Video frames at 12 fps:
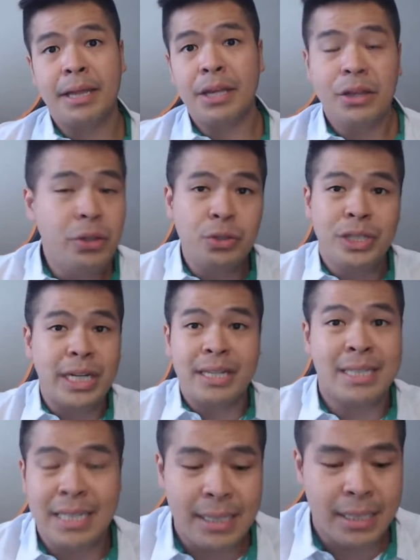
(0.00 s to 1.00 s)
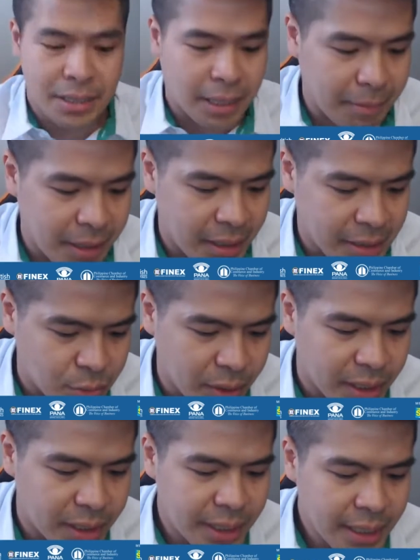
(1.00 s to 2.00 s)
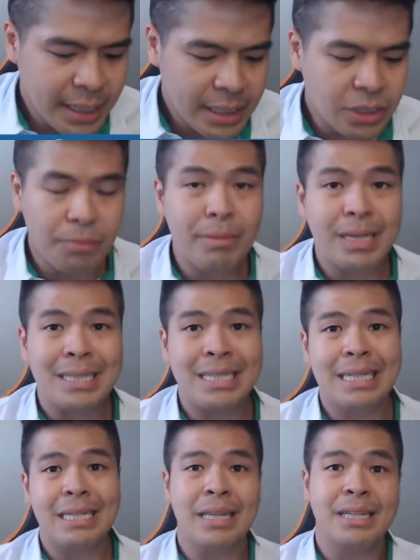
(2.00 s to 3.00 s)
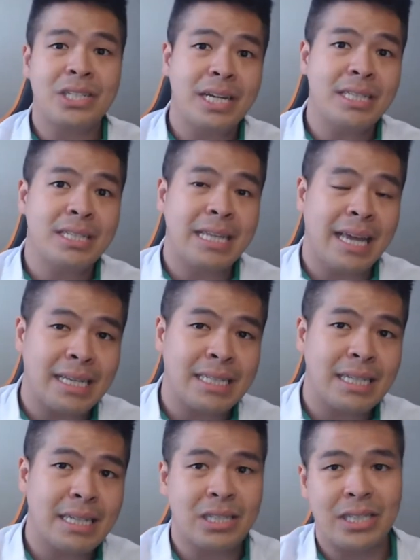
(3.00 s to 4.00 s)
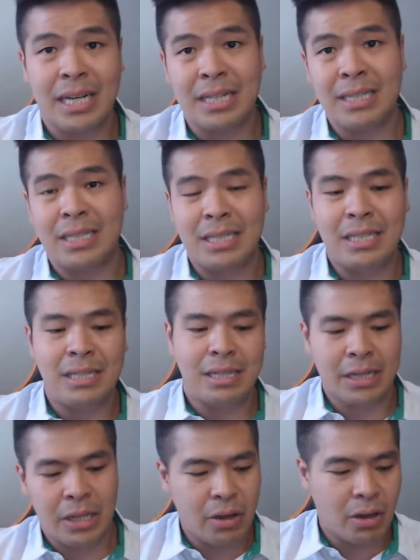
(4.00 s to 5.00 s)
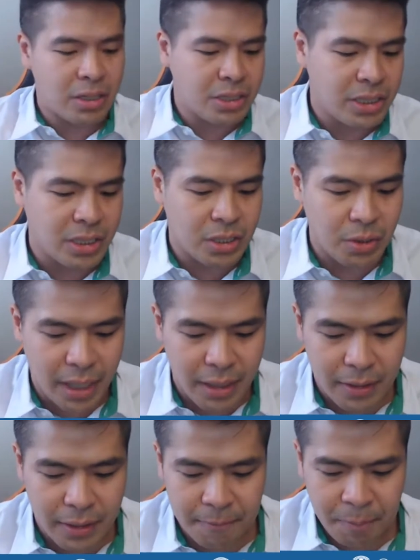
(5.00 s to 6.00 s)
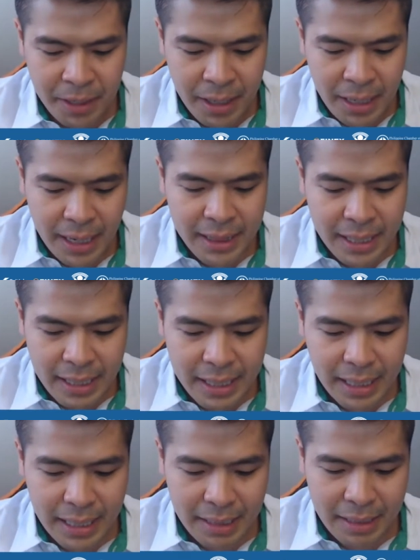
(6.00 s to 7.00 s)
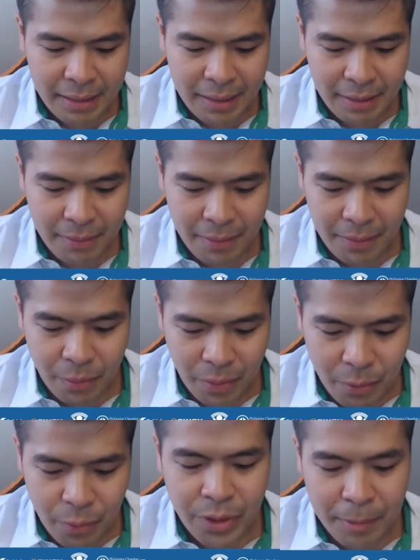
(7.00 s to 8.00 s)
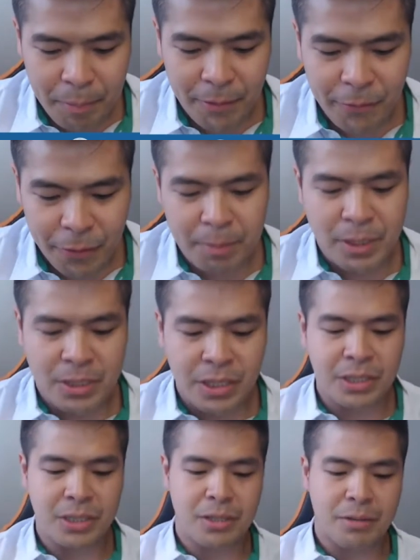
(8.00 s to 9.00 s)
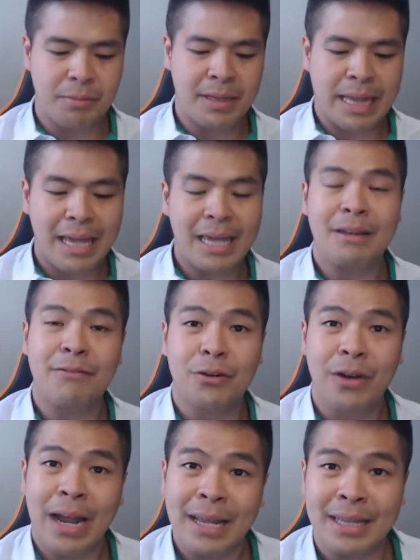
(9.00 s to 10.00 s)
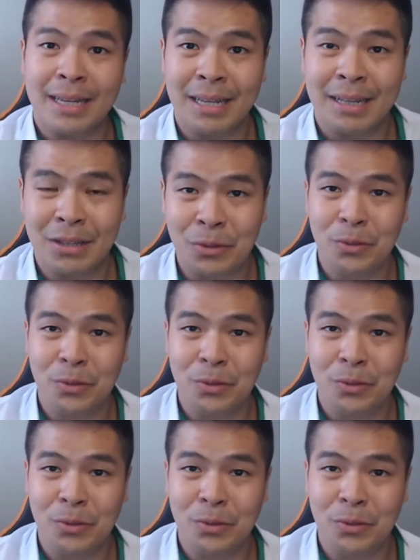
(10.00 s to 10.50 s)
the new Gen Zs are coming in as well. So mixing the Gen X and the Gen Z ideologies together, I think we're in a perfect position to be taken for granted and